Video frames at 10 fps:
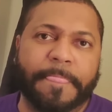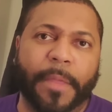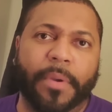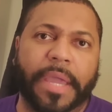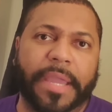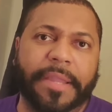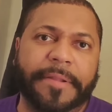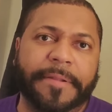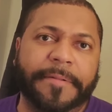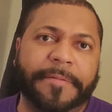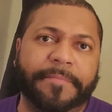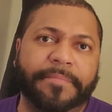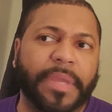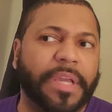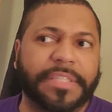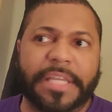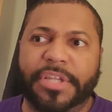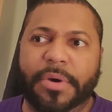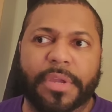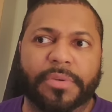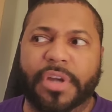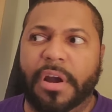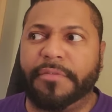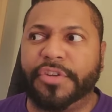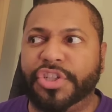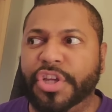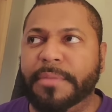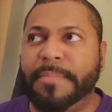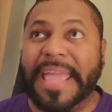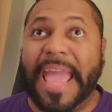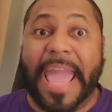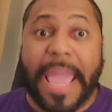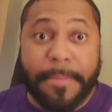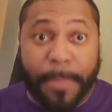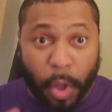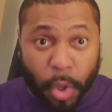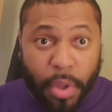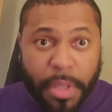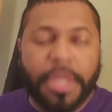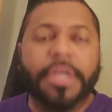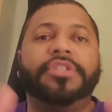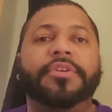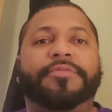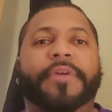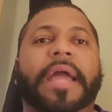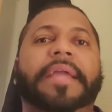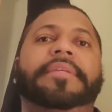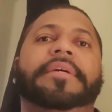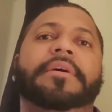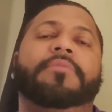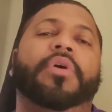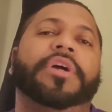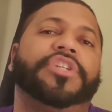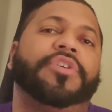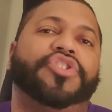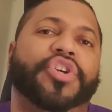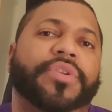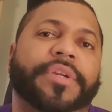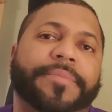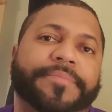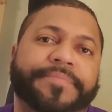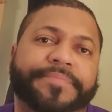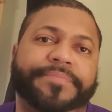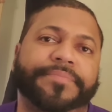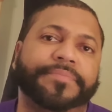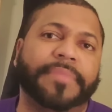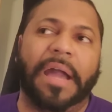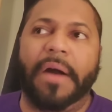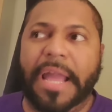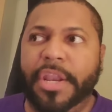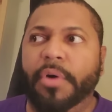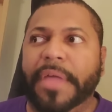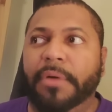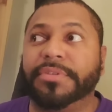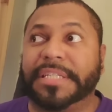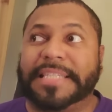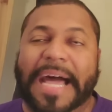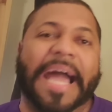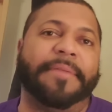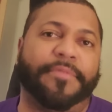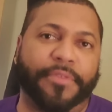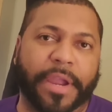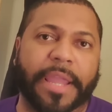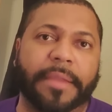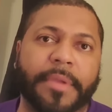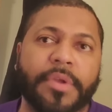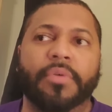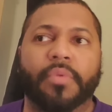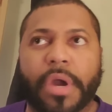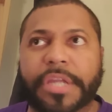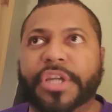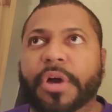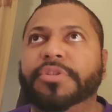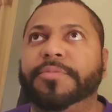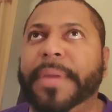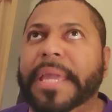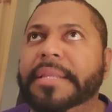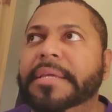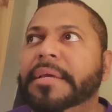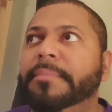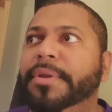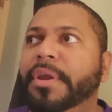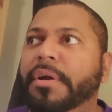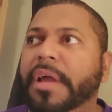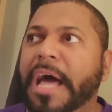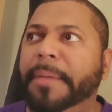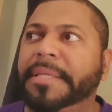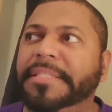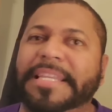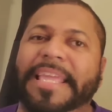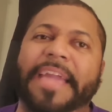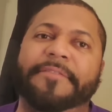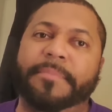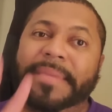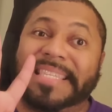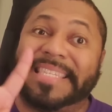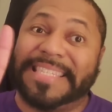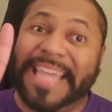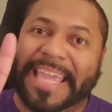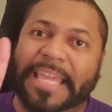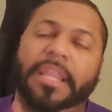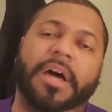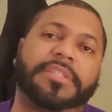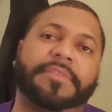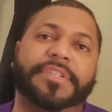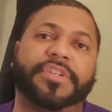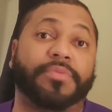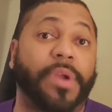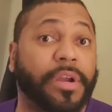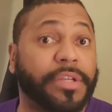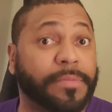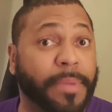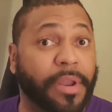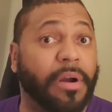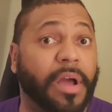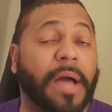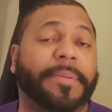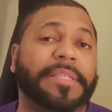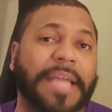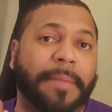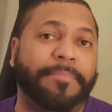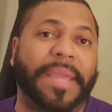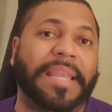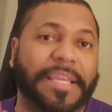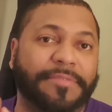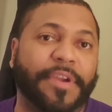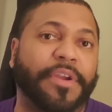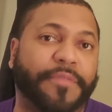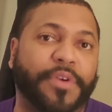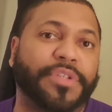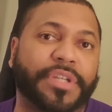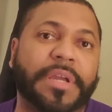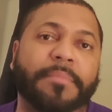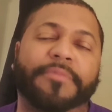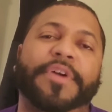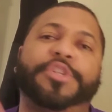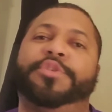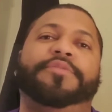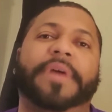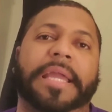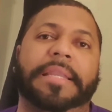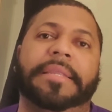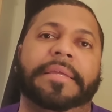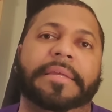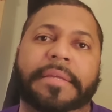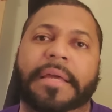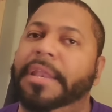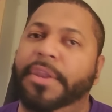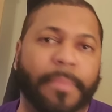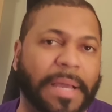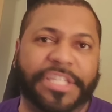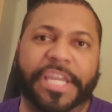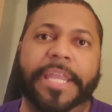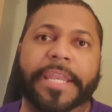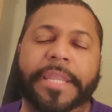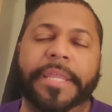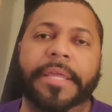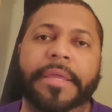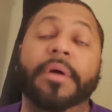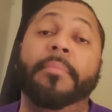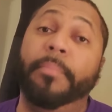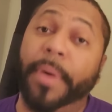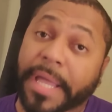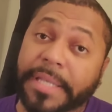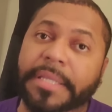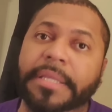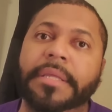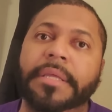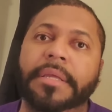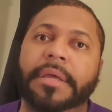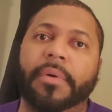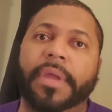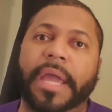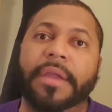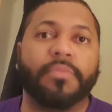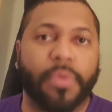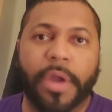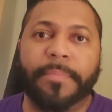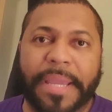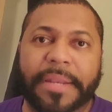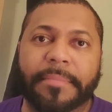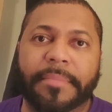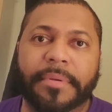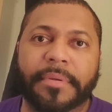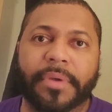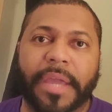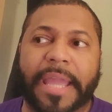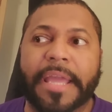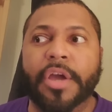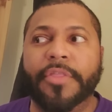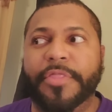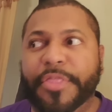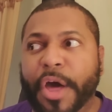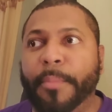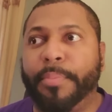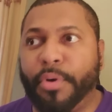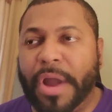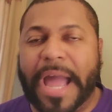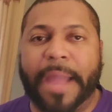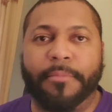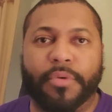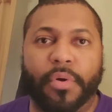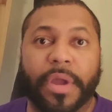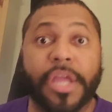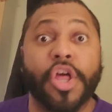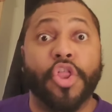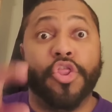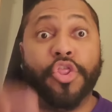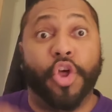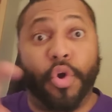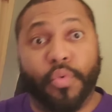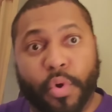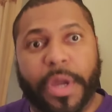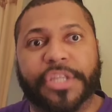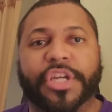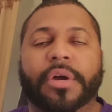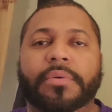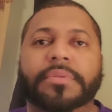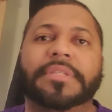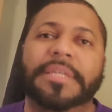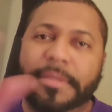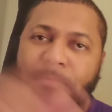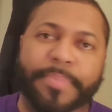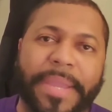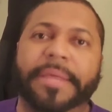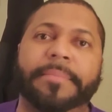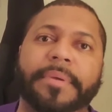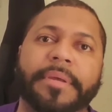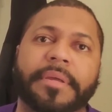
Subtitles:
Okay? Because Antonio Tarver shouldn't be able to fight Roy Jones Jr. Now, I know that was a time frame. Roy Jones beat Bernard Hopkins and gave him his second loss of his career because Bernard Hopkins got beat his very first professional fight. I know my shit. But, okay, Roy beat him. Okay, the prime Roy, the Roy Jones beat him.